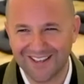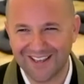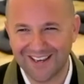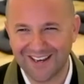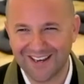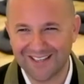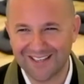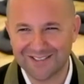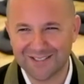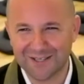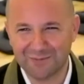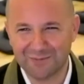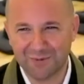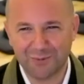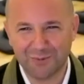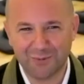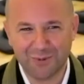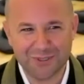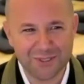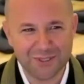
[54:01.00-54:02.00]
I said, "Well,
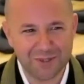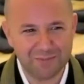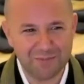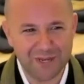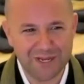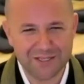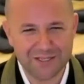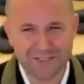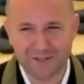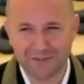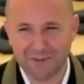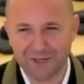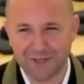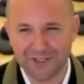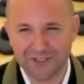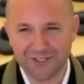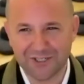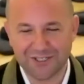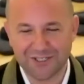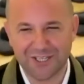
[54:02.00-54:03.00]
what's amazing about her?"
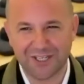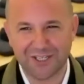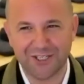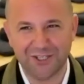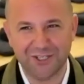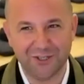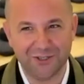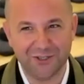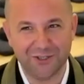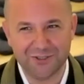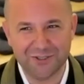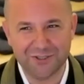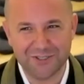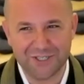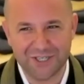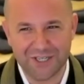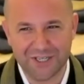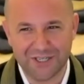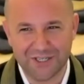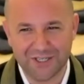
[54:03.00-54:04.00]
She's like, "You'll
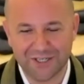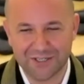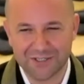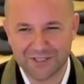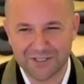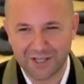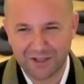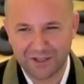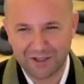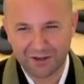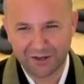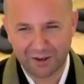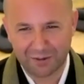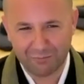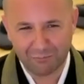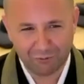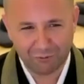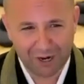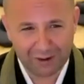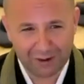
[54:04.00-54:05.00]
see," because then they
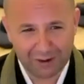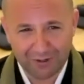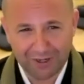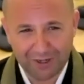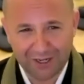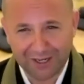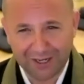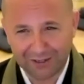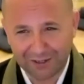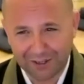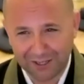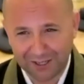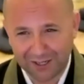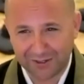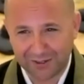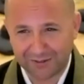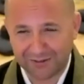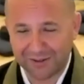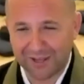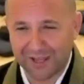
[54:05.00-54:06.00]
come rounding,
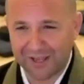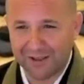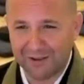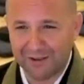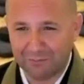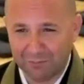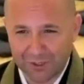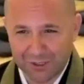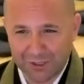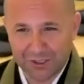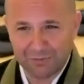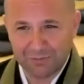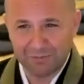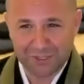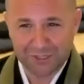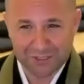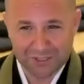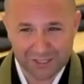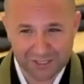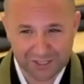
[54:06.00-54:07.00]
which
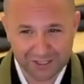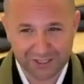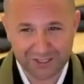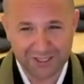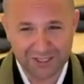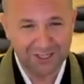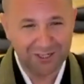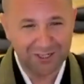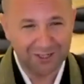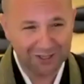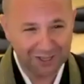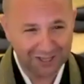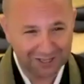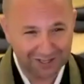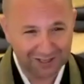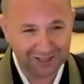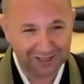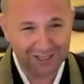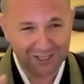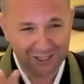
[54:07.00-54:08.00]
means they
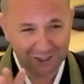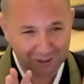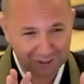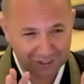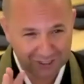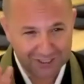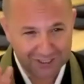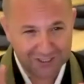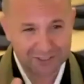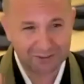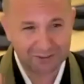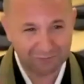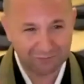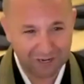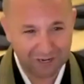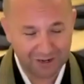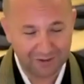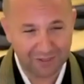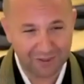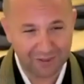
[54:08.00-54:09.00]
literally
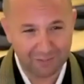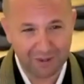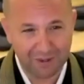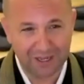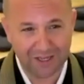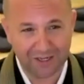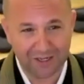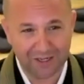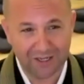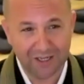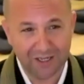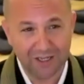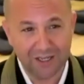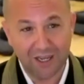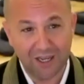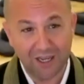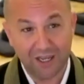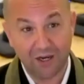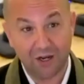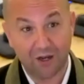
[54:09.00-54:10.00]
surround the bed
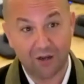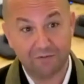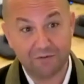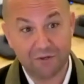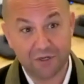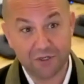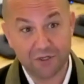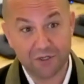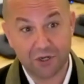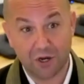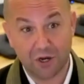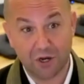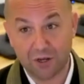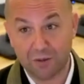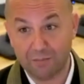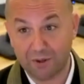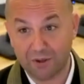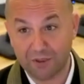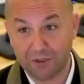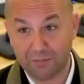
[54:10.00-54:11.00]
and often talk
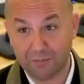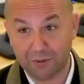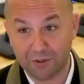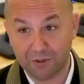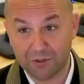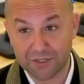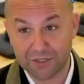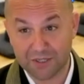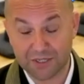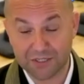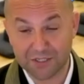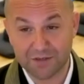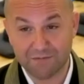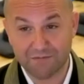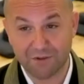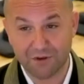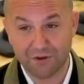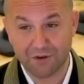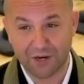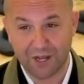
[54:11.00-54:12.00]
about the person as if
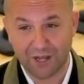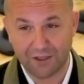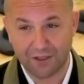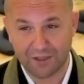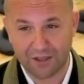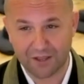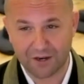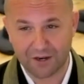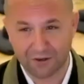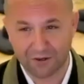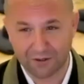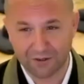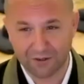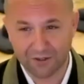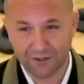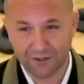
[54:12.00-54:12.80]
they're not there.